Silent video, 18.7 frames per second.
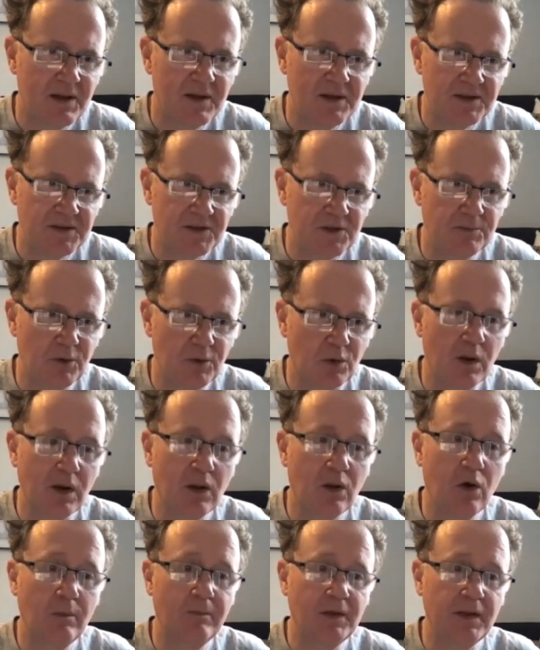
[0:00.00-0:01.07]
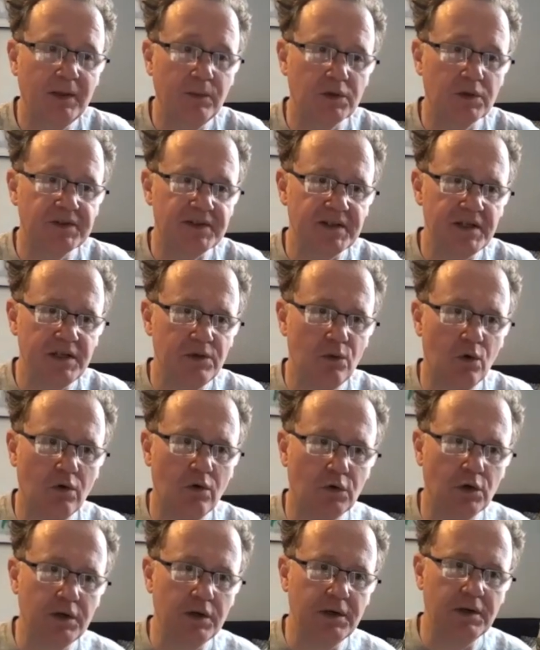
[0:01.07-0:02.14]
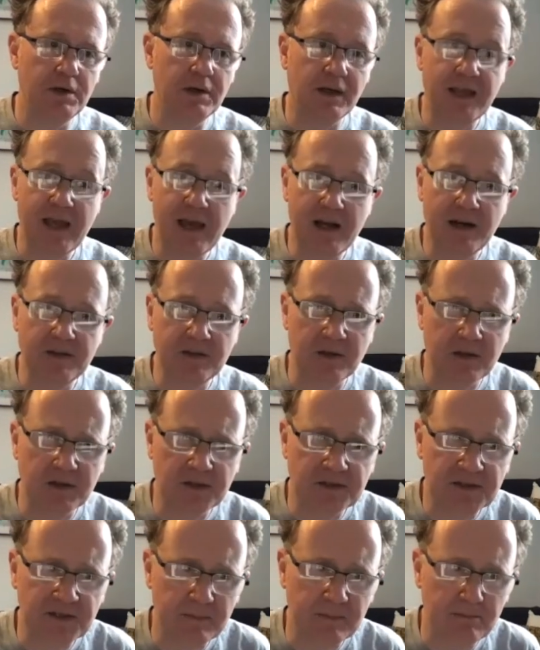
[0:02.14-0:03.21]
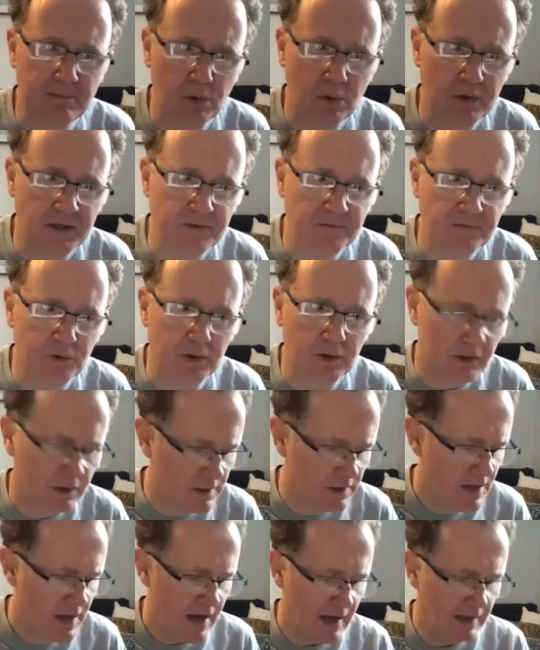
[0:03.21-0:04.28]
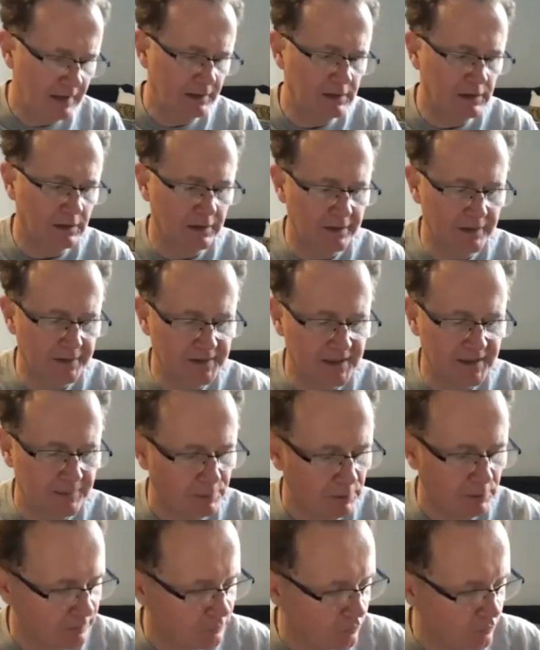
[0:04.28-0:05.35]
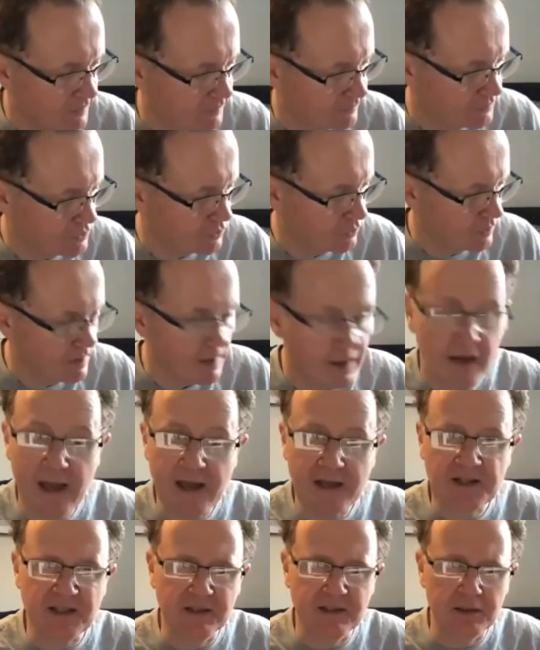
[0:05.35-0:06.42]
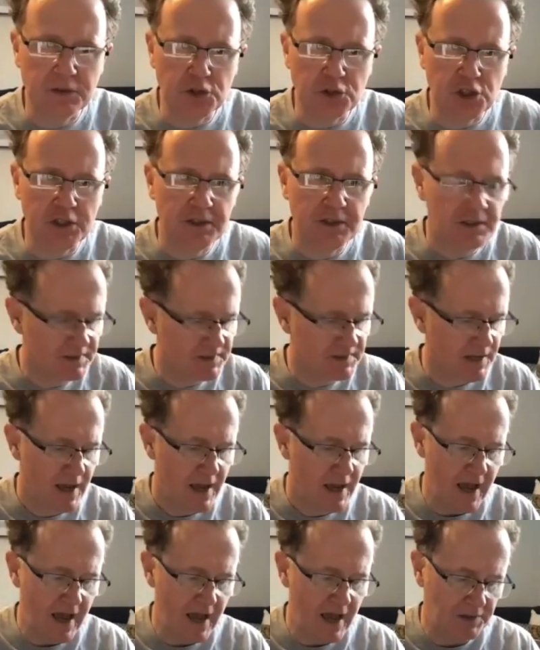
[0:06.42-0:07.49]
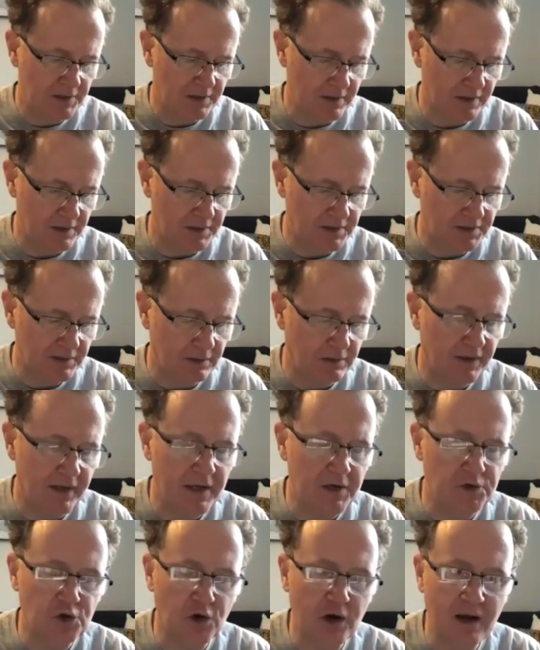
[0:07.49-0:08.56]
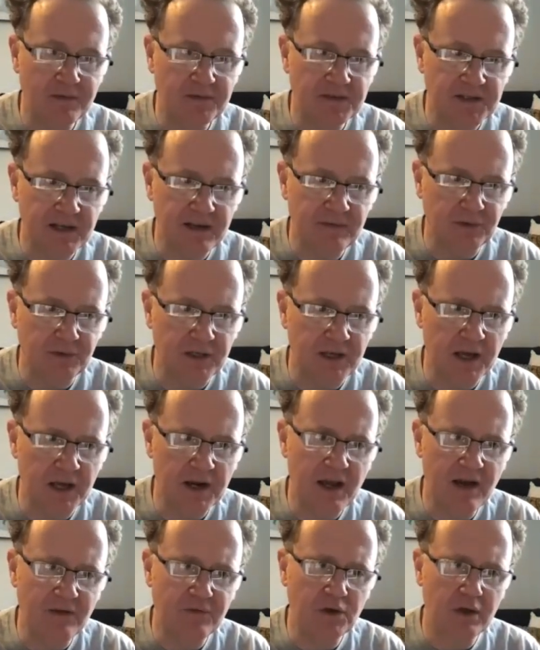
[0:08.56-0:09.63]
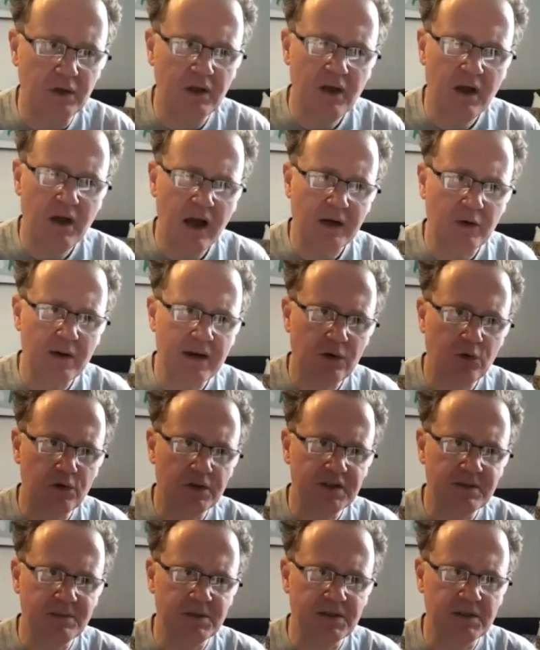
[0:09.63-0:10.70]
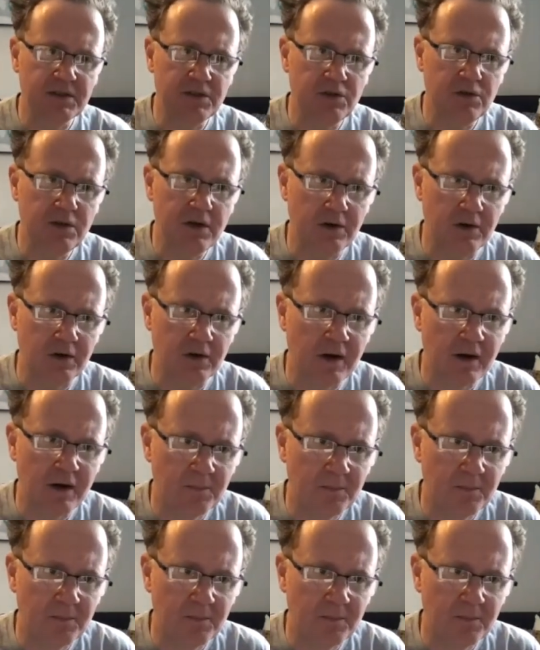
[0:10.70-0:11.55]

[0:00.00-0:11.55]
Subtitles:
Super. Well, hopefully we'll see you over in Canada at some point for a little tipple of one of your excellent gins. And until then, drive safely and have a great Christmas and New Year.